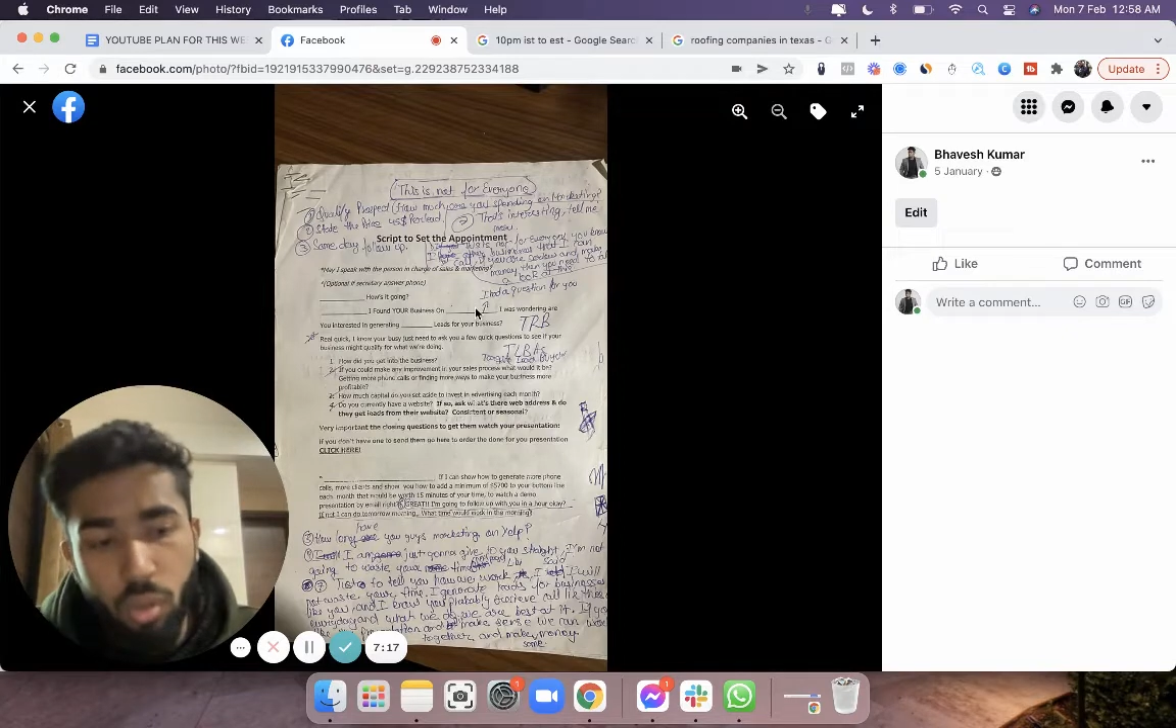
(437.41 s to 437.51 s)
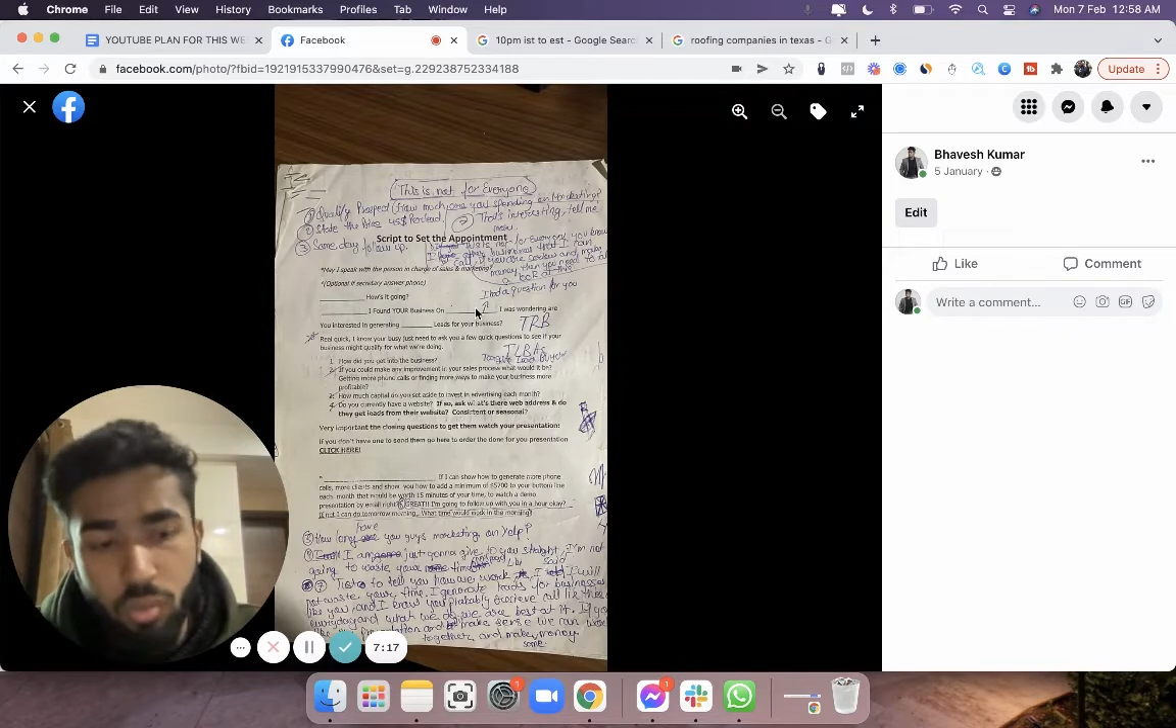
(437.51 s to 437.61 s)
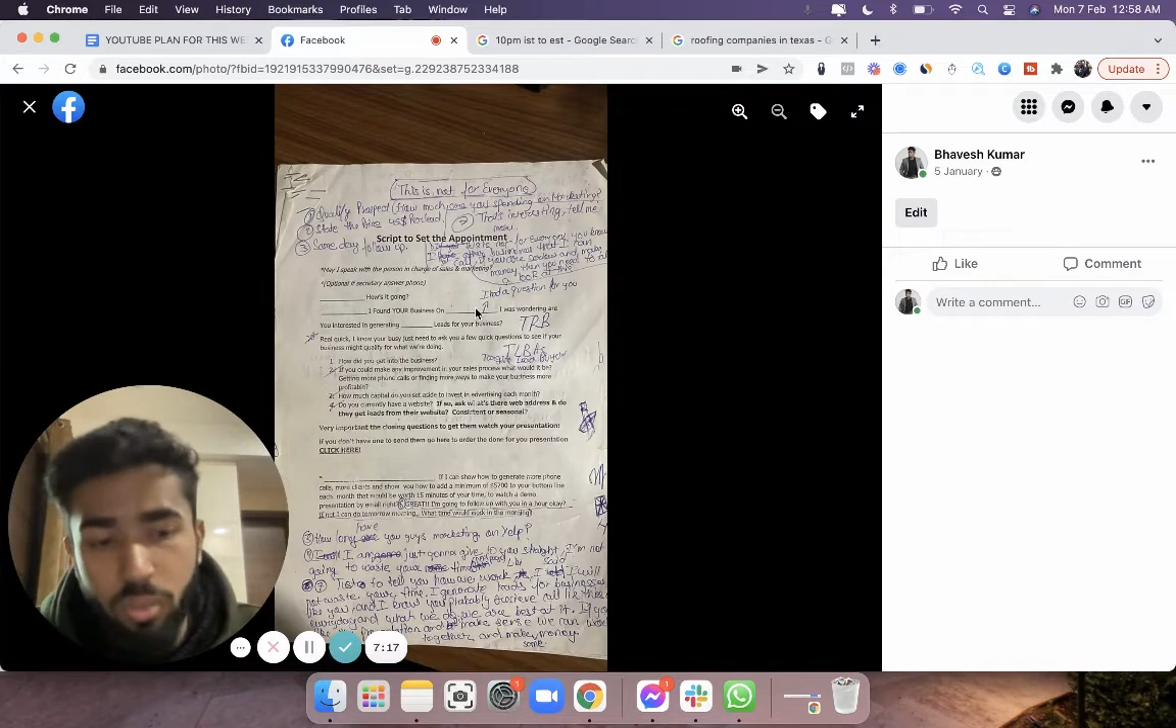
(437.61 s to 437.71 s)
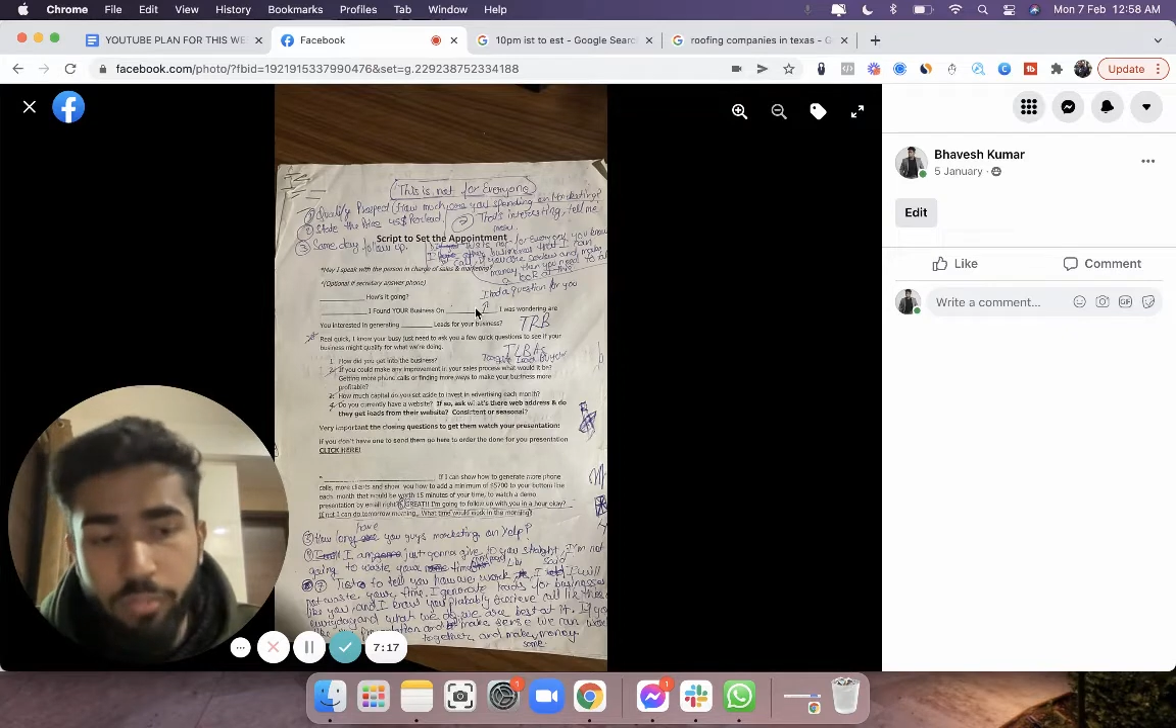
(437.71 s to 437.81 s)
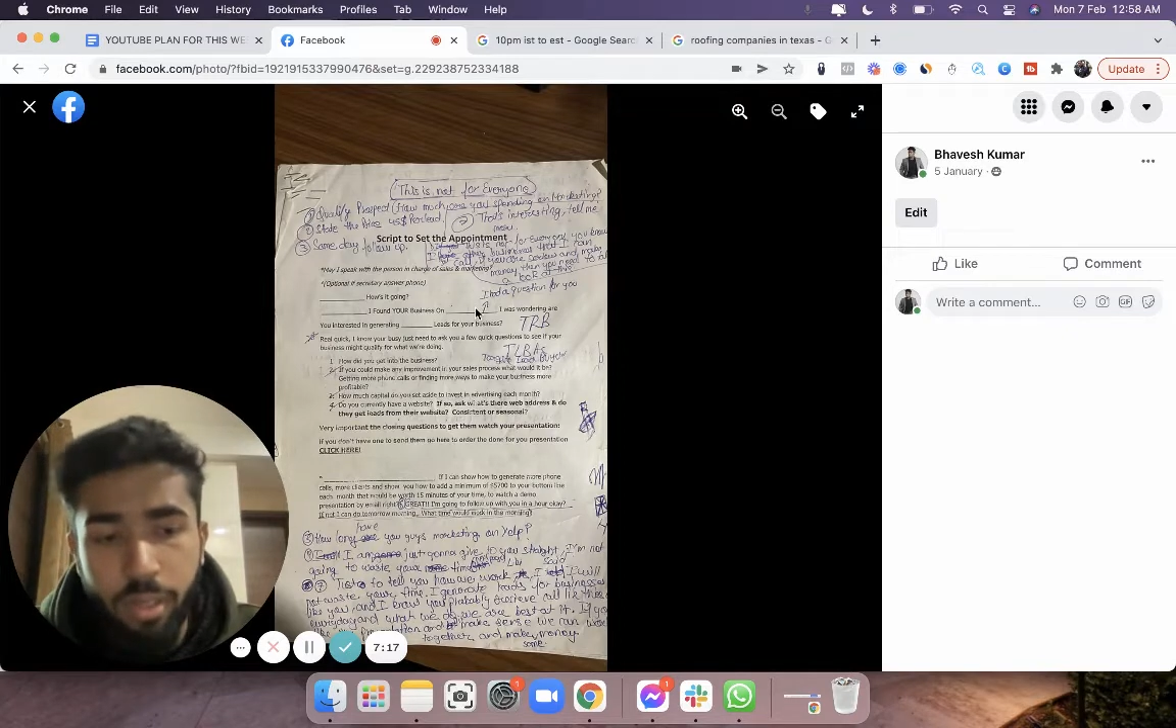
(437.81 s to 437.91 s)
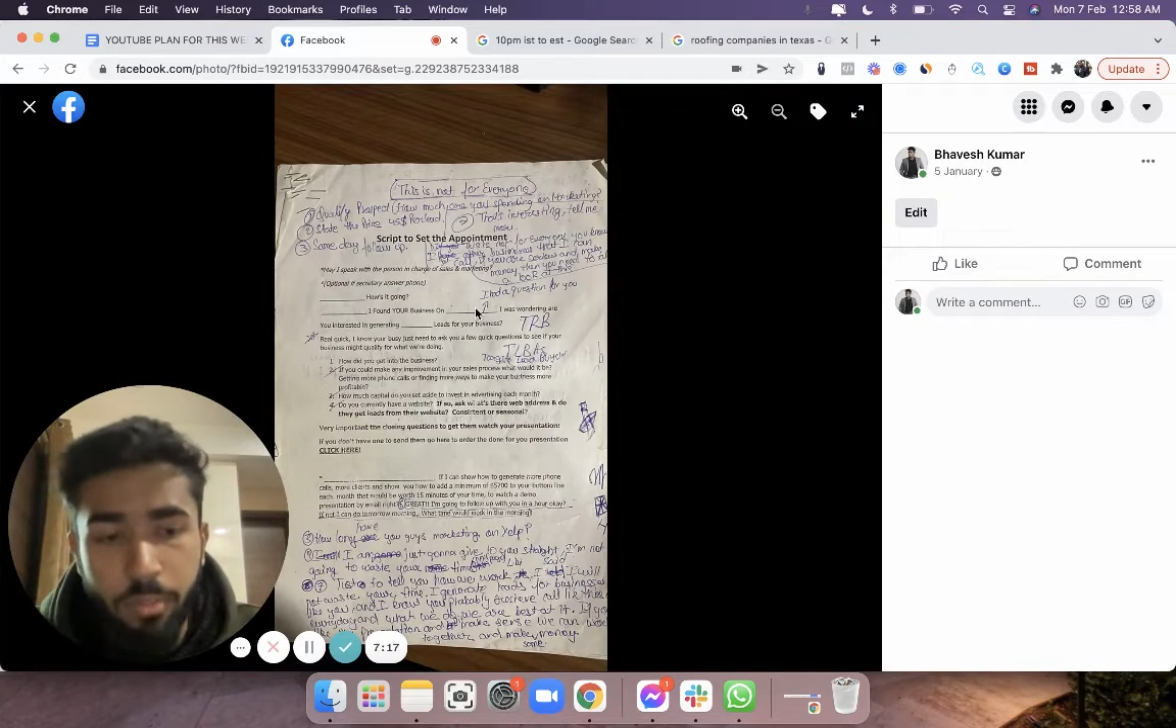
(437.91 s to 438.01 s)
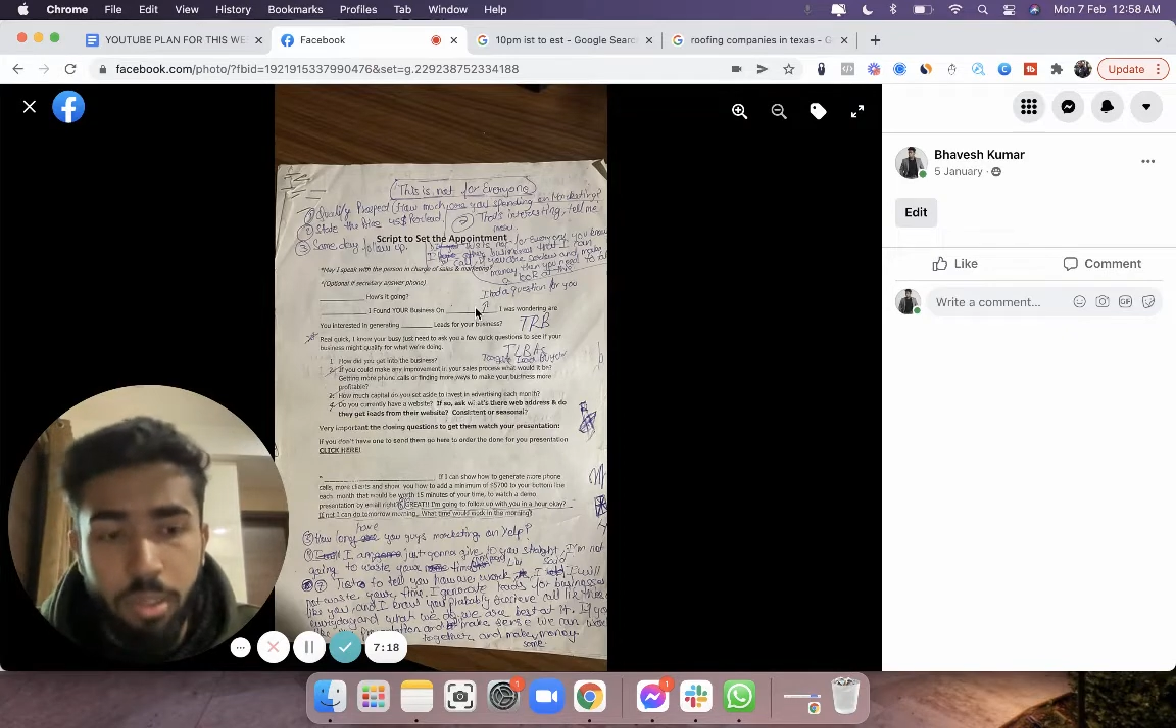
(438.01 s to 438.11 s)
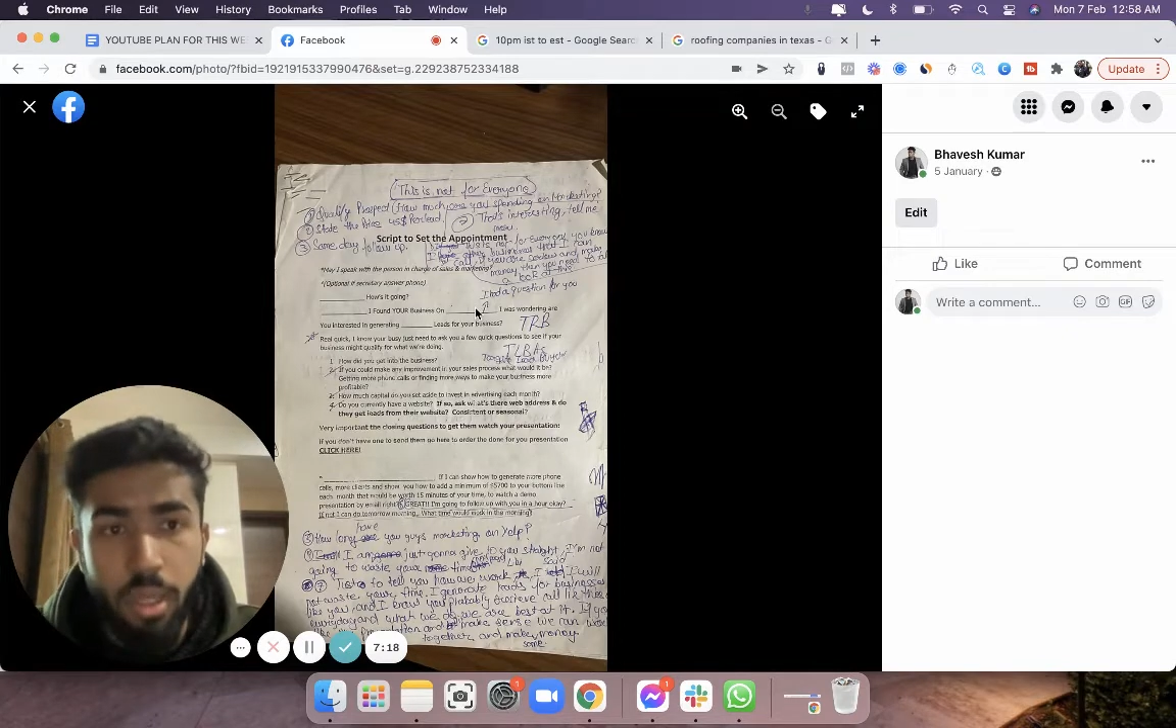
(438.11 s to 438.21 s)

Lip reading: overwhelmed.